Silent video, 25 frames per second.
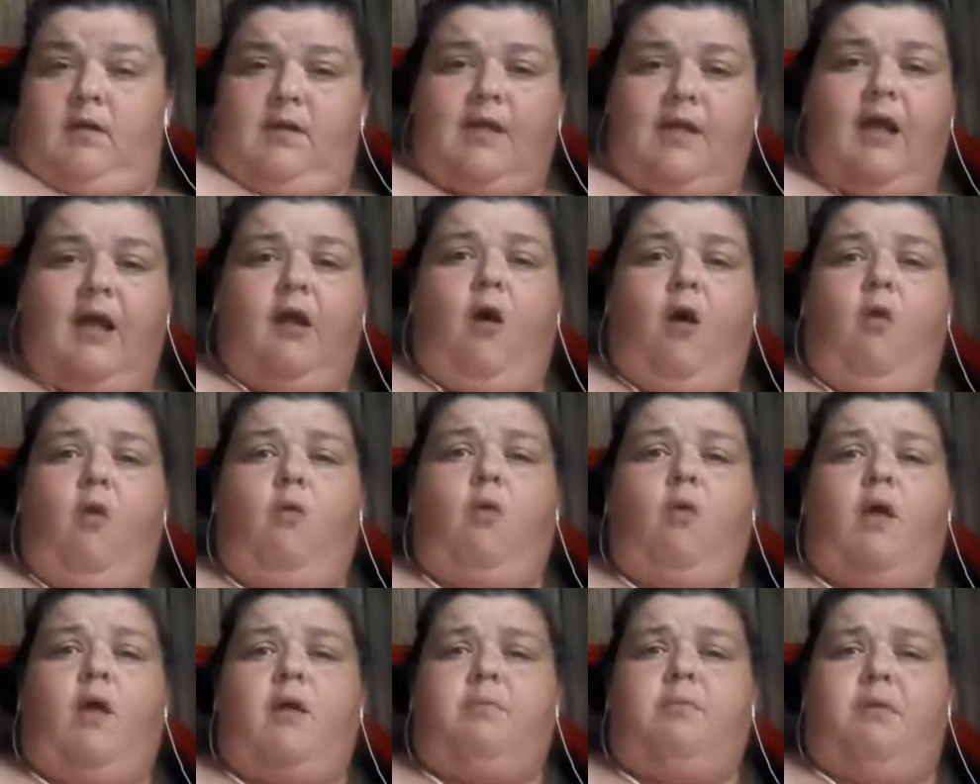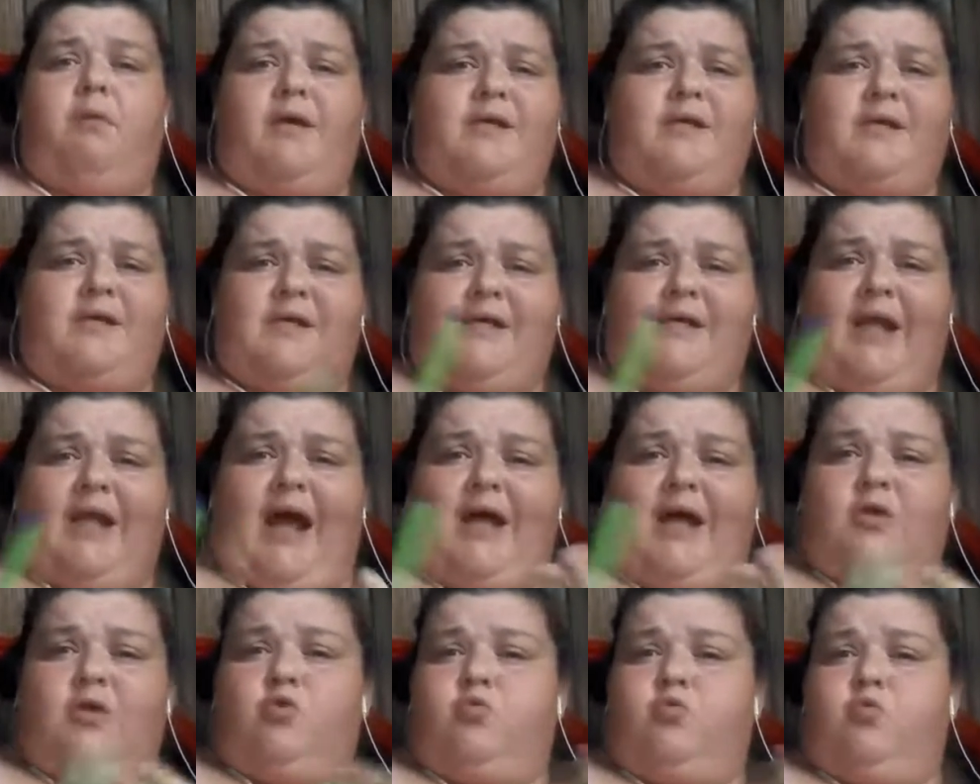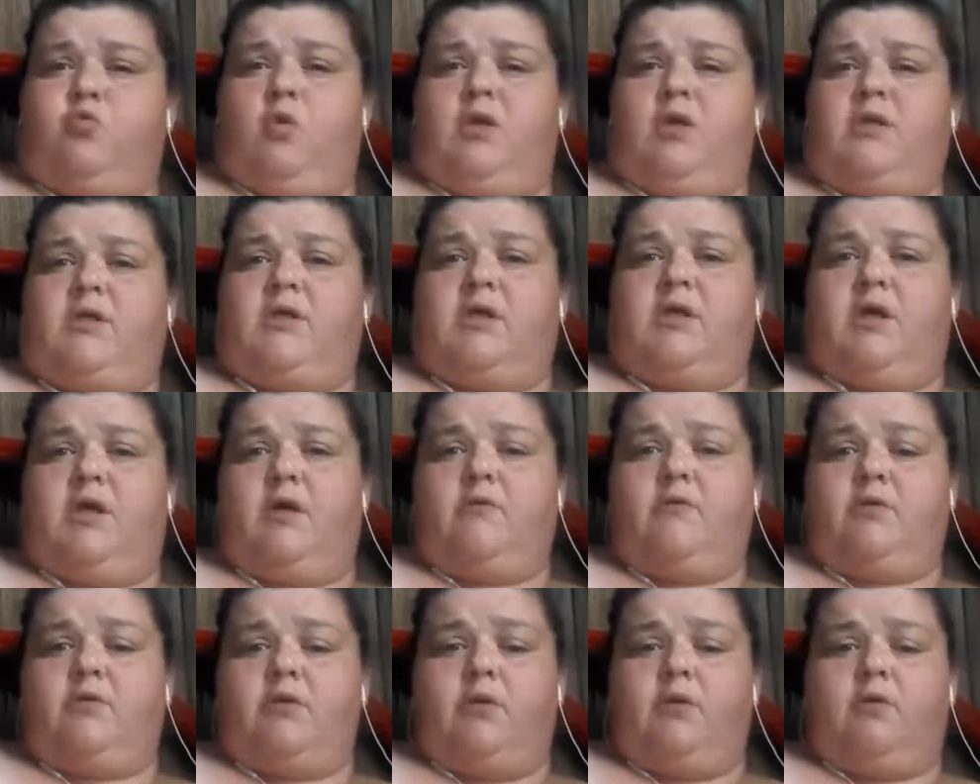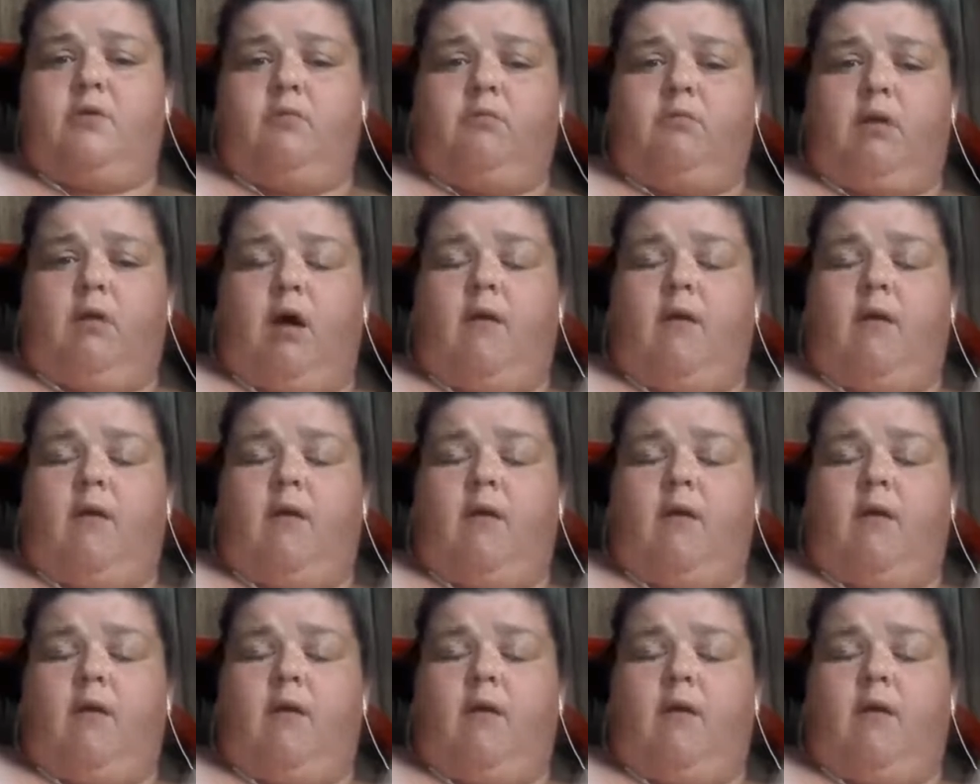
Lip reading: a whole lot of places that I trust to go to.